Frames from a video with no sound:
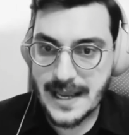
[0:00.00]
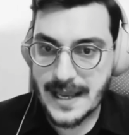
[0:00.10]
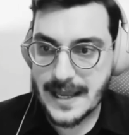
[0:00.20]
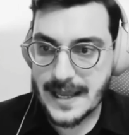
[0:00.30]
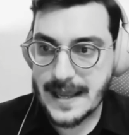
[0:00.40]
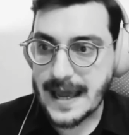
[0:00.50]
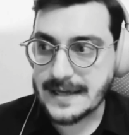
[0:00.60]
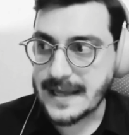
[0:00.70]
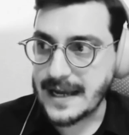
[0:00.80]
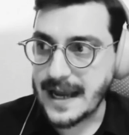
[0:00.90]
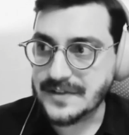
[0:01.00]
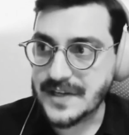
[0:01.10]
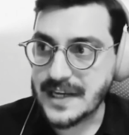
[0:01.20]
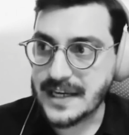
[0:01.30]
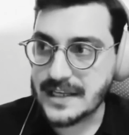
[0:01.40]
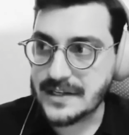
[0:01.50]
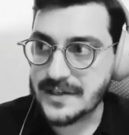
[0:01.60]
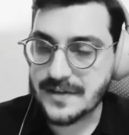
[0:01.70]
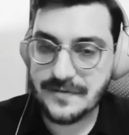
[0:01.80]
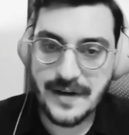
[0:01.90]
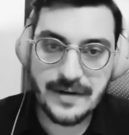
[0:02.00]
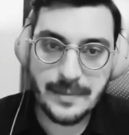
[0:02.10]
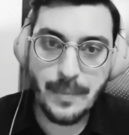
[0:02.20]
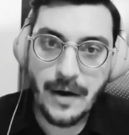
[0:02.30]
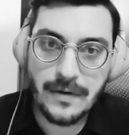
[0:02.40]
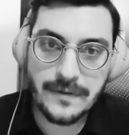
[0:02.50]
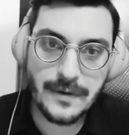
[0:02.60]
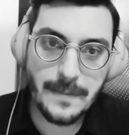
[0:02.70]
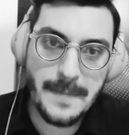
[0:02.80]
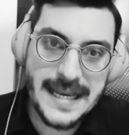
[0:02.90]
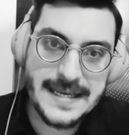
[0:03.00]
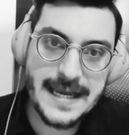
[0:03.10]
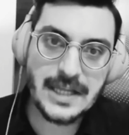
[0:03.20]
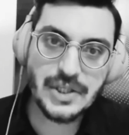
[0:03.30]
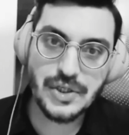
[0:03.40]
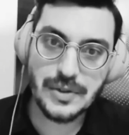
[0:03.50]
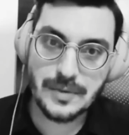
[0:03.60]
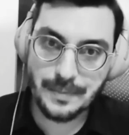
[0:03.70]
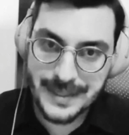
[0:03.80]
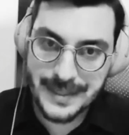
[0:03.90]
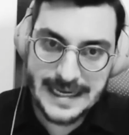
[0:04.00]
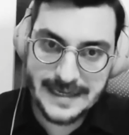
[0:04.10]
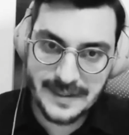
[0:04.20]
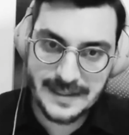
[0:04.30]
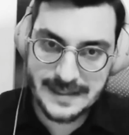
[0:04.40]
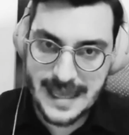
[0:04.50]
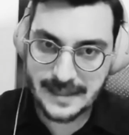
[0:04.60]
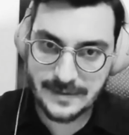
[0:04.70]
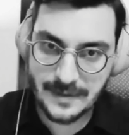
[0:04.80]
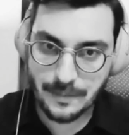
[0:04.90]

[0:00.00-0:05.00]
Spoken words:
I think it is a very powerful media to play with that